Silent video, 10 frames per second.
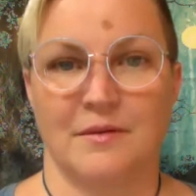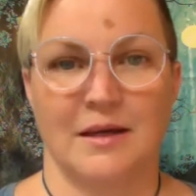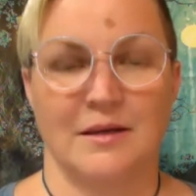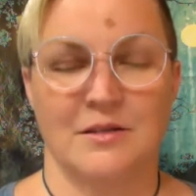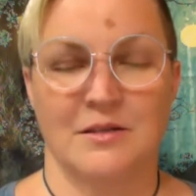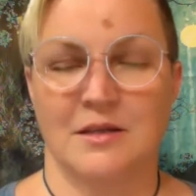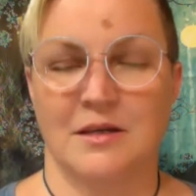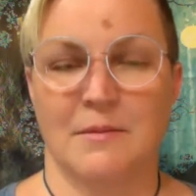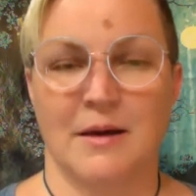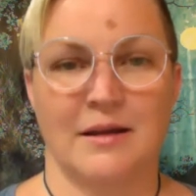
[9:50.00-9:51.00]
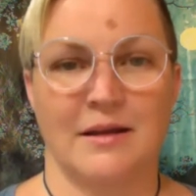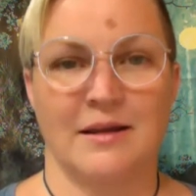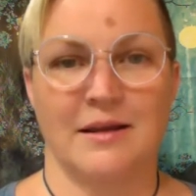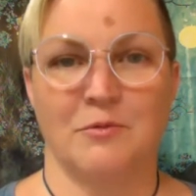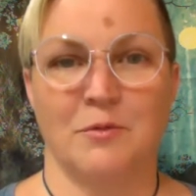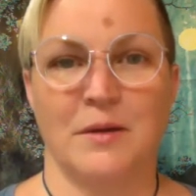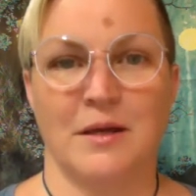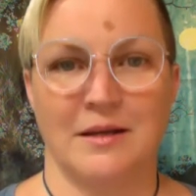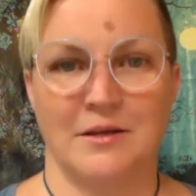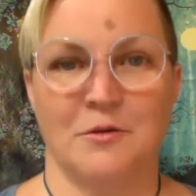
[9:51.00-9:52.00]
Okay, just think about it and
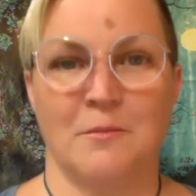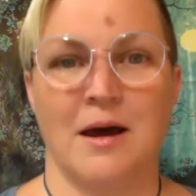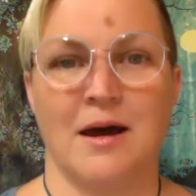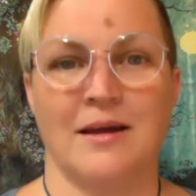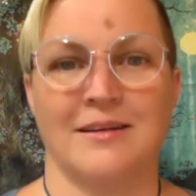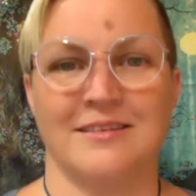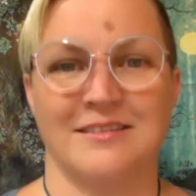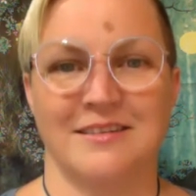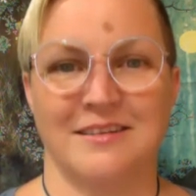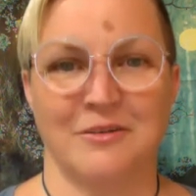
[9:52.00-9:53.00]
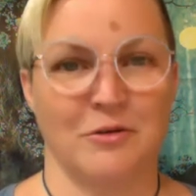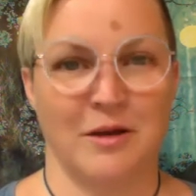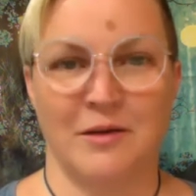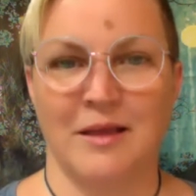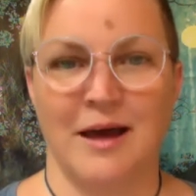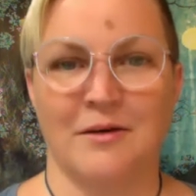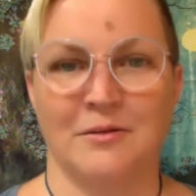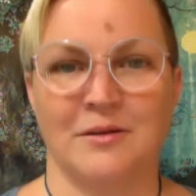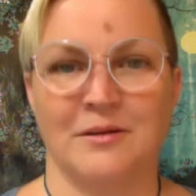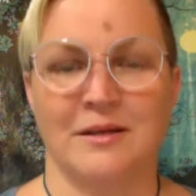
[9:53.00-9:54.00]
repeat it in your mind or out
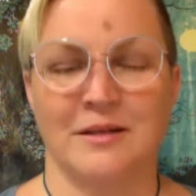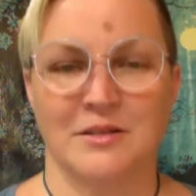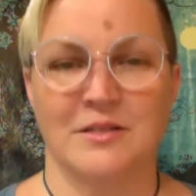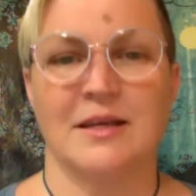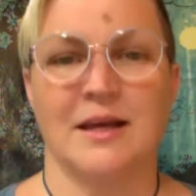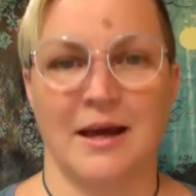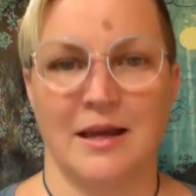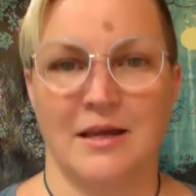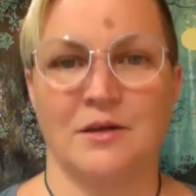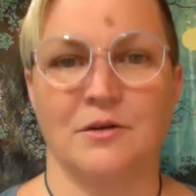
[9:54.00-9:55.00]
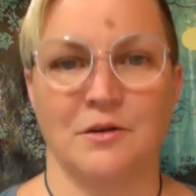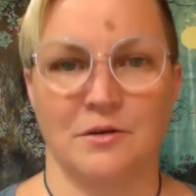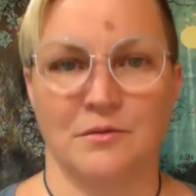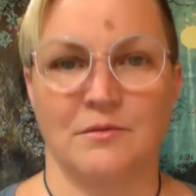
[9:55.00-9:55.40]
loud and just say, I hear you.